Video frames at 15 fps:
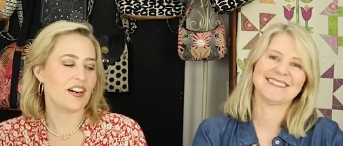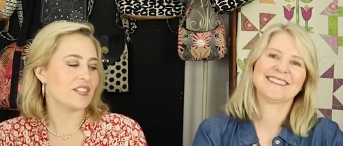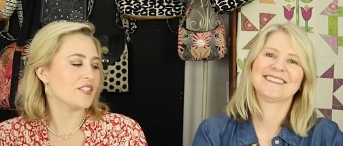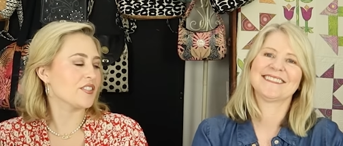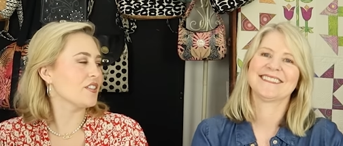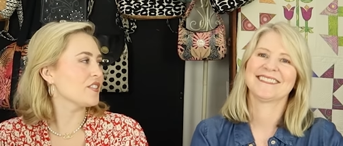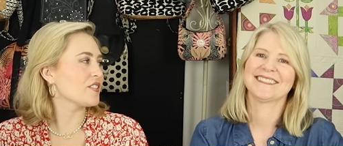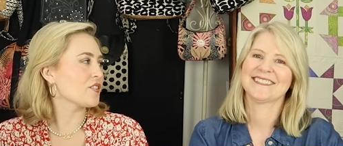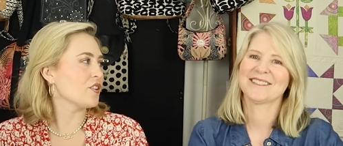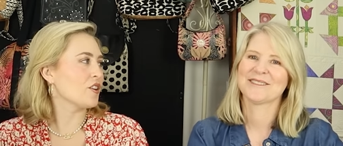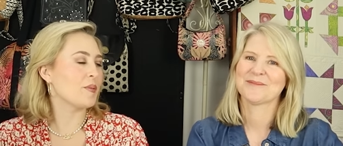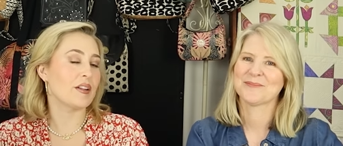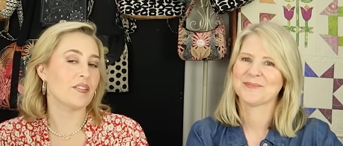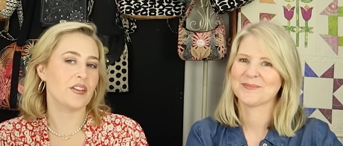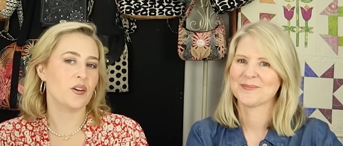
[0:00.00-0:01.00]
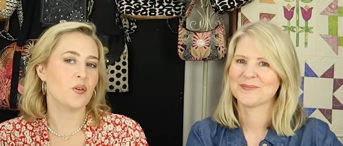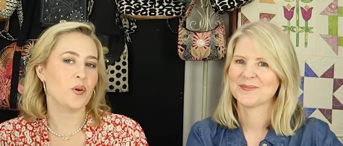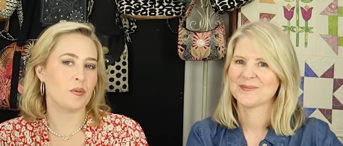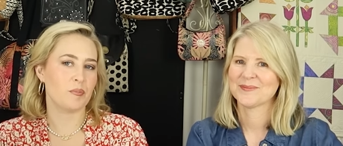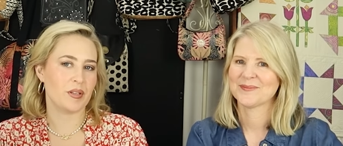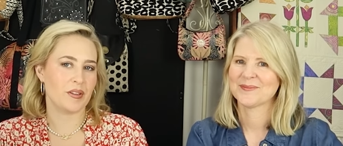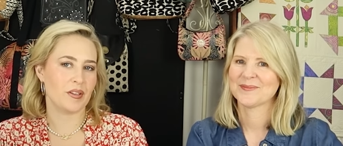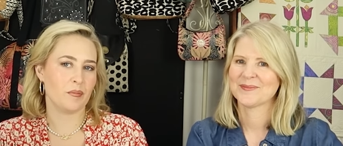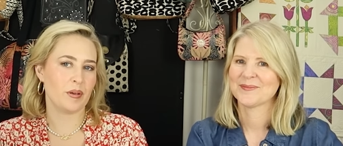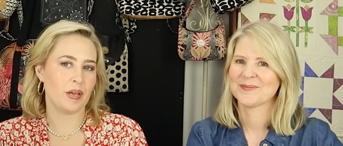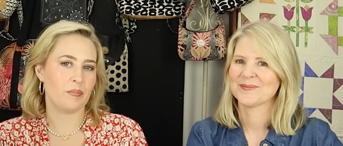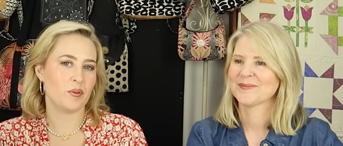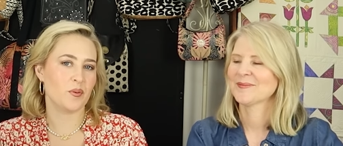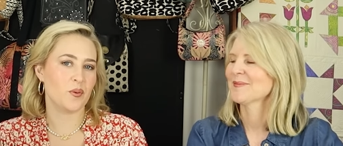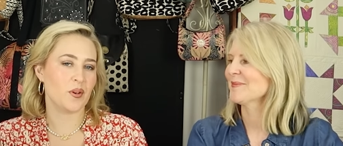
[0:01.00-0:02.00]
Speaker 1: All right, so let's talk about the equipment that
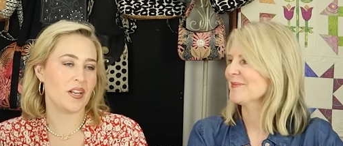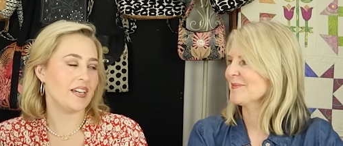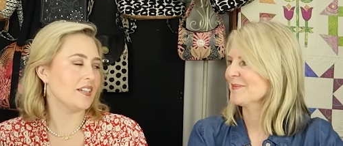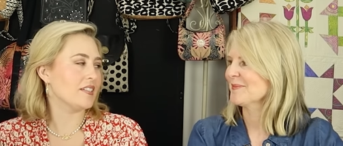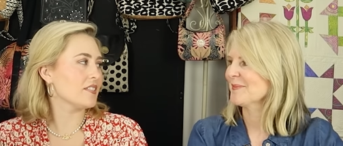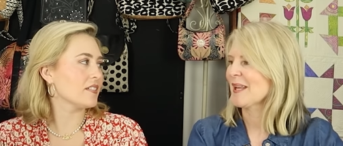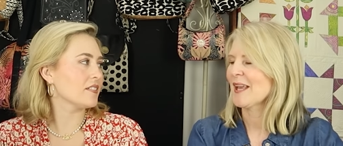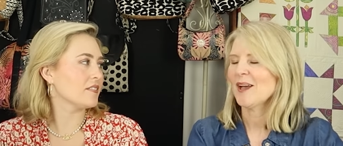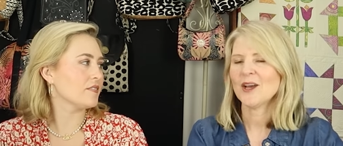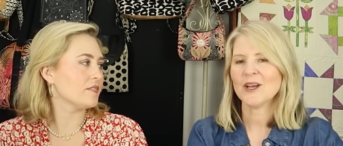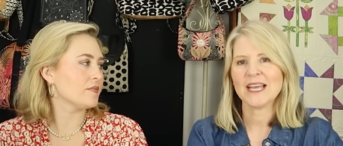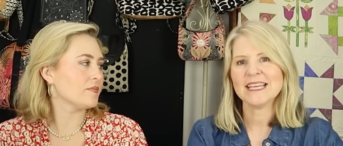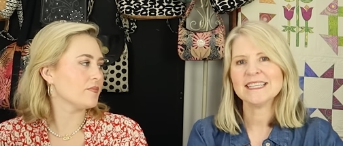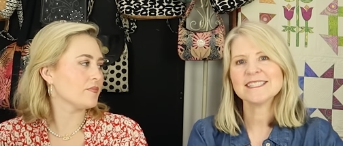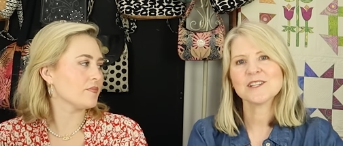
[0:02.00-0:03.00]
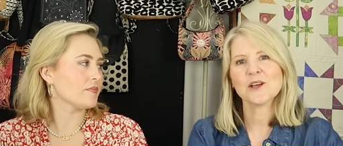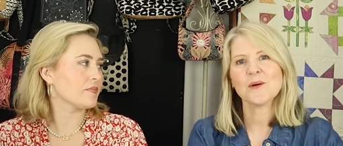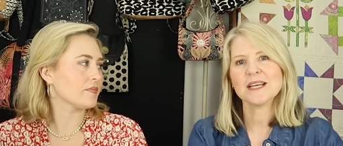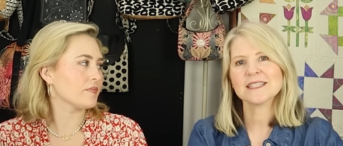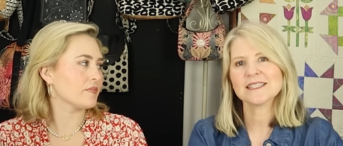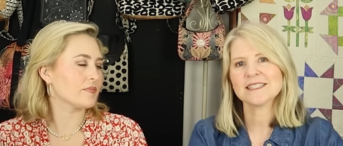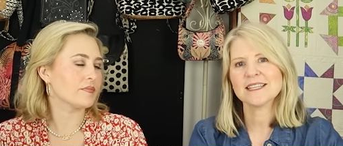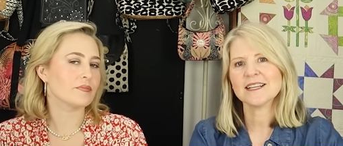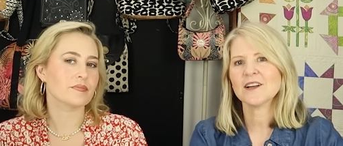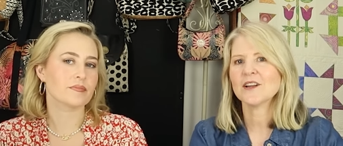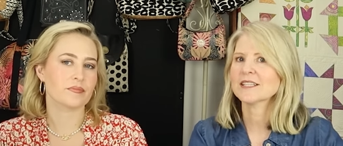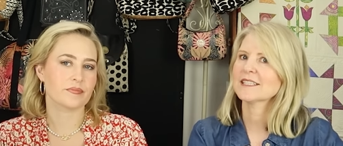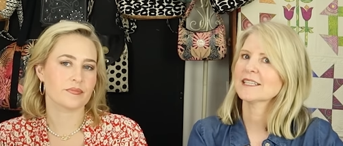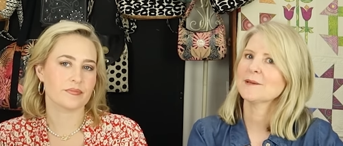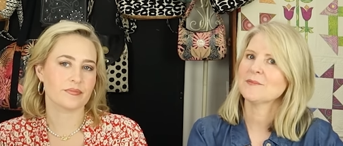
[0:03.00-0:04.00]
people will need.
Speaker 2: Okay, so as I said, I like
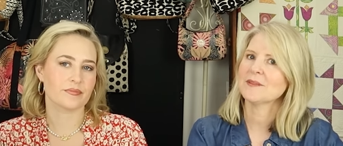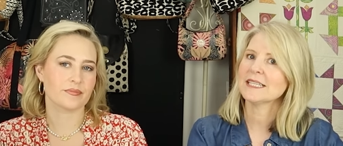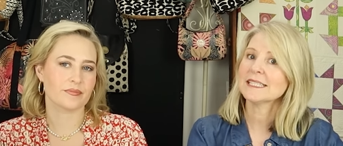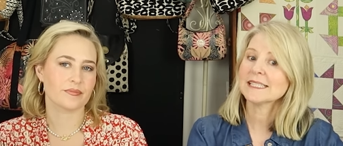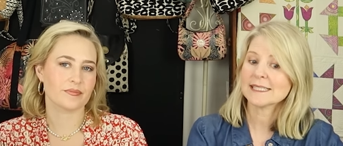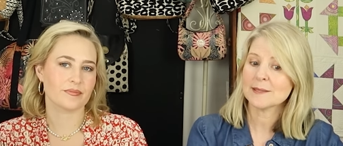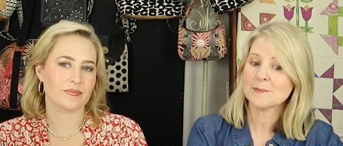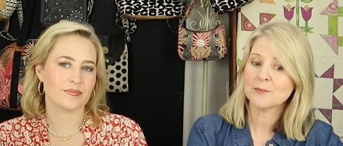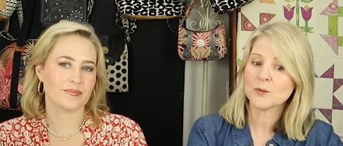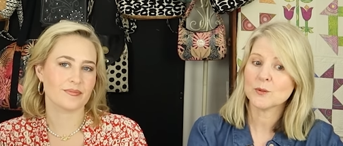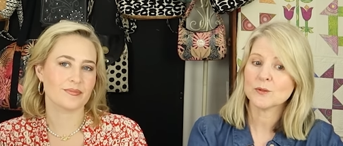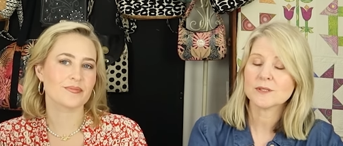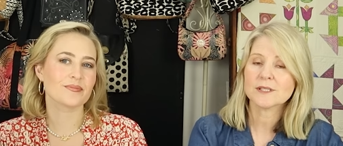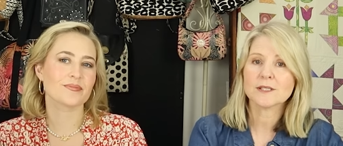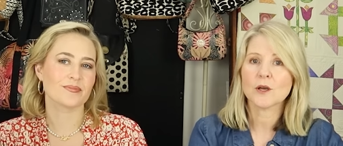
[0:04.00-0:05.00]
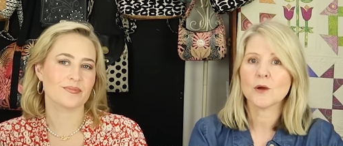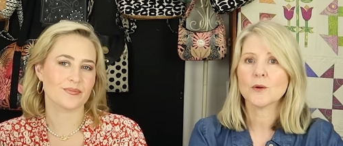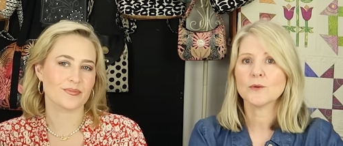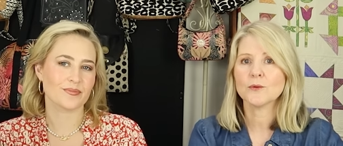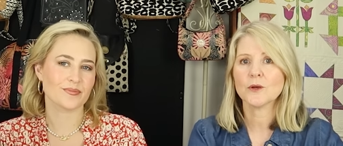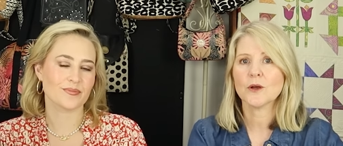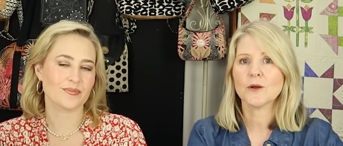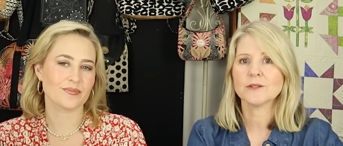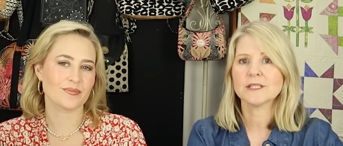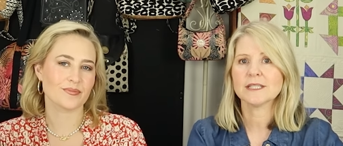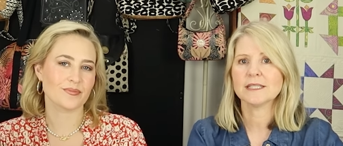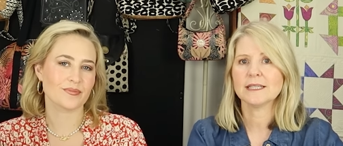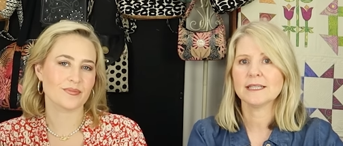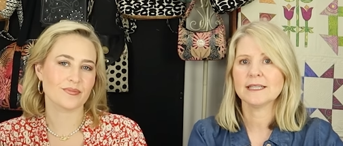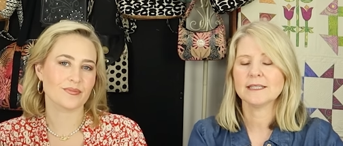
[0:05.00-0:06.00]
to keep things simple. So you're going to
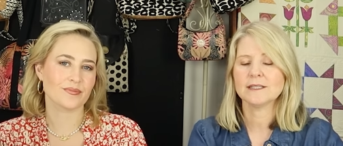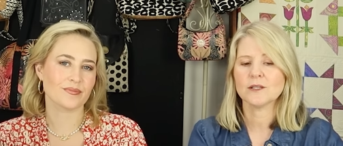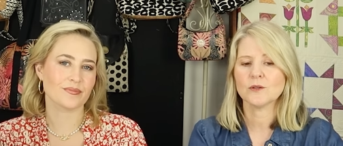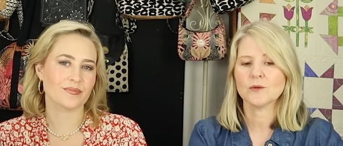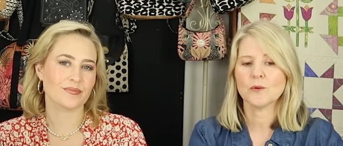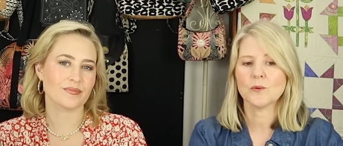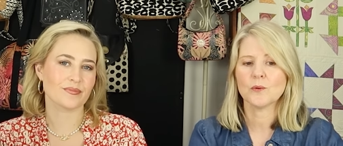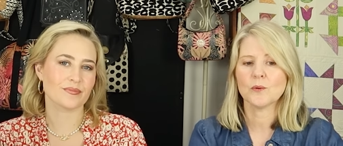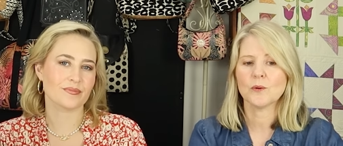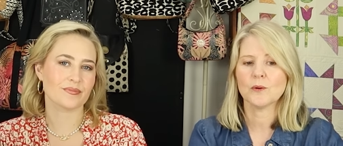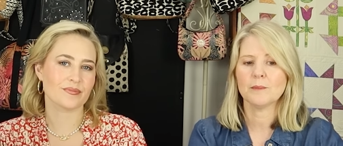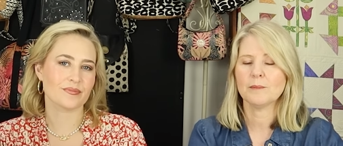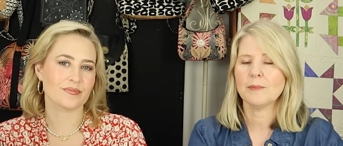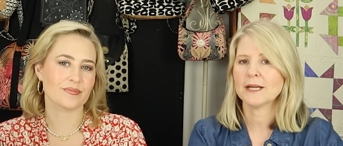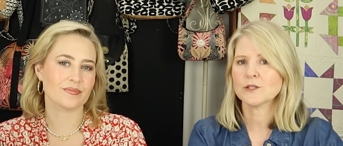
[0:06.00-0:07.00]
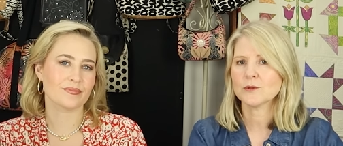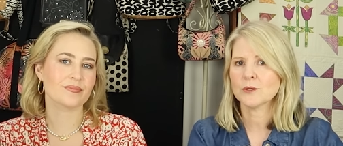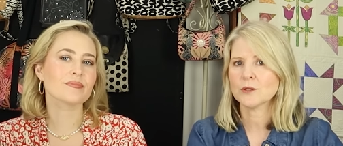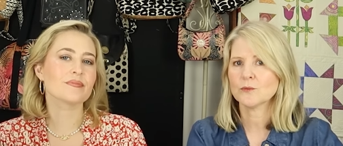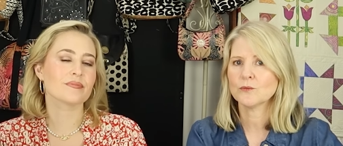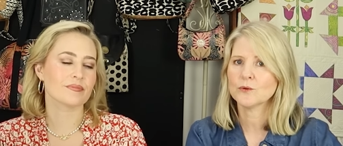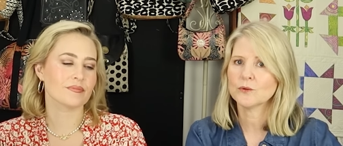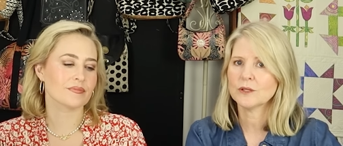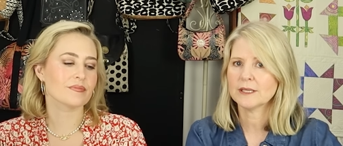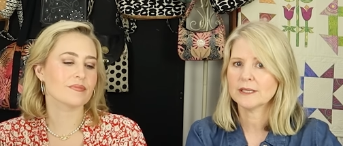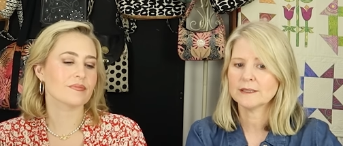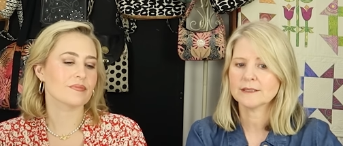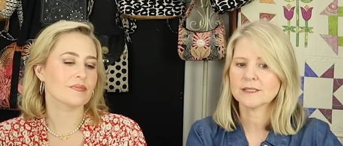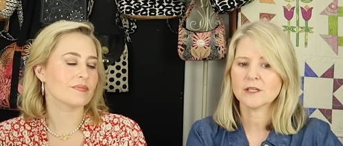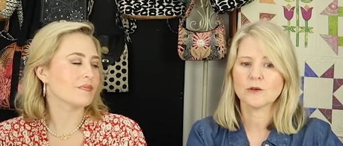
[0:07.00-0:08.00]
need your patchwork
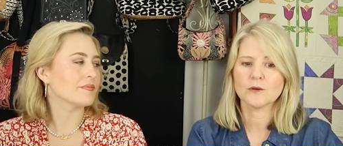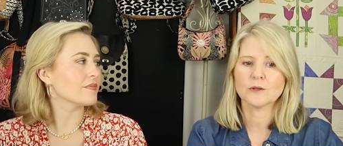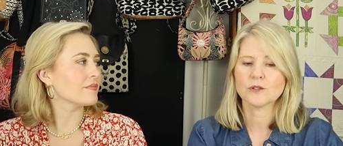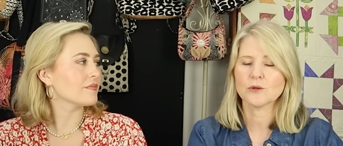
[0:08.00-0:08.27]
ruler, so a